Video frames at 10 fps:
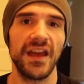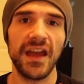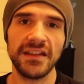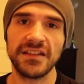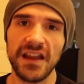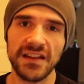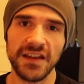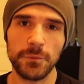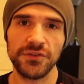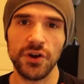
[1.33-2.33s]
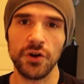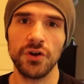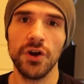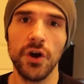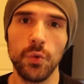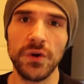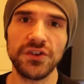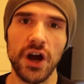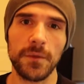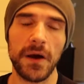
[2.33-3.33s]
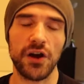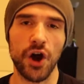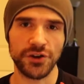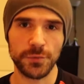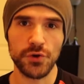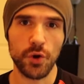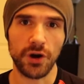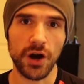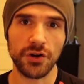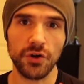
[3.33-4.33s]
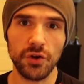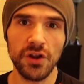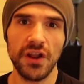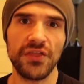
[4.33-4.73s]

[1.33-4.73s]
In today's episode, we talk about an entrepreneur article